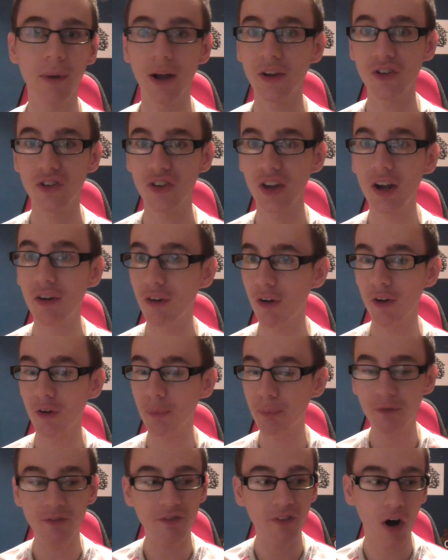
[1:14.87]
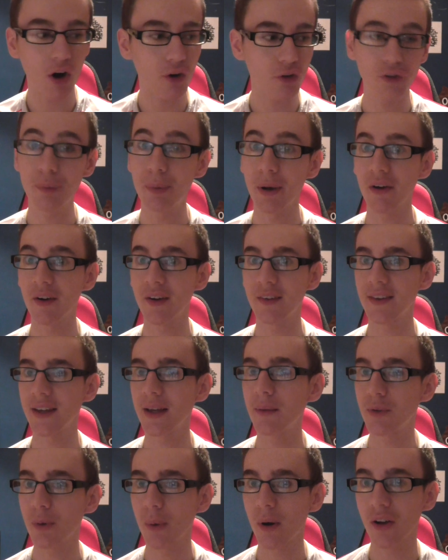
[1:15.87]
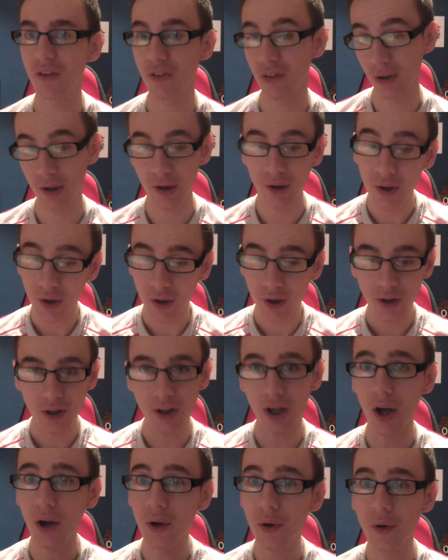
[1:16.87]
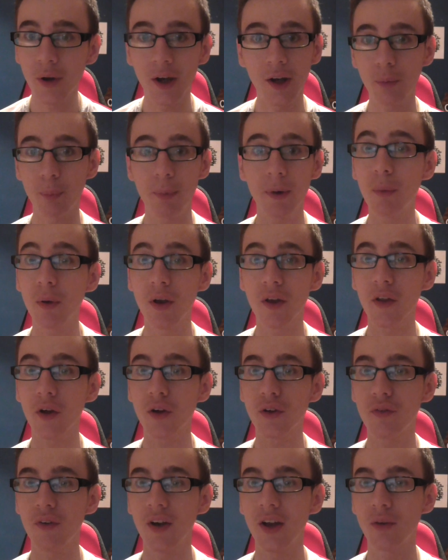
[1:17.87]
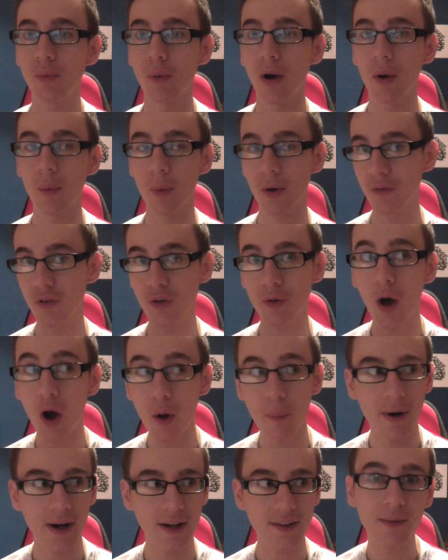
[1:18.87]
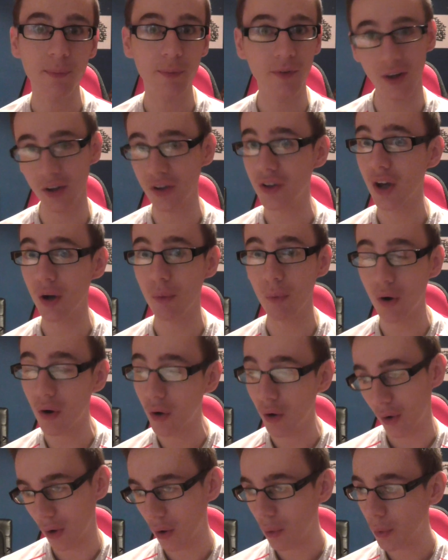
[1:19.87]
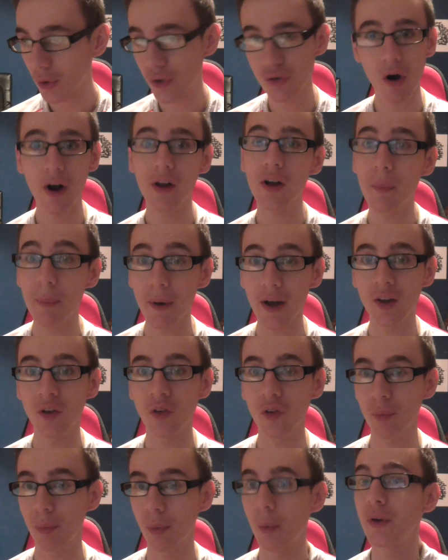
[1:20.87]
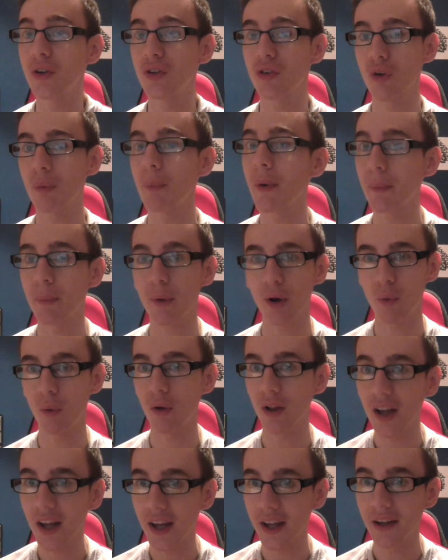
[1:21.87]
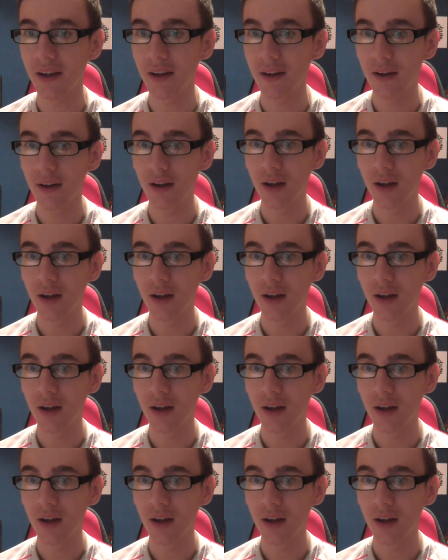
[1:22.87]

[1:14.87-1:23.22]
Manchester City were a far superior team to us. You know, it would be one of those things where I would have just held my hands up and said, you know what, we tried our best, but we just got beat by quality.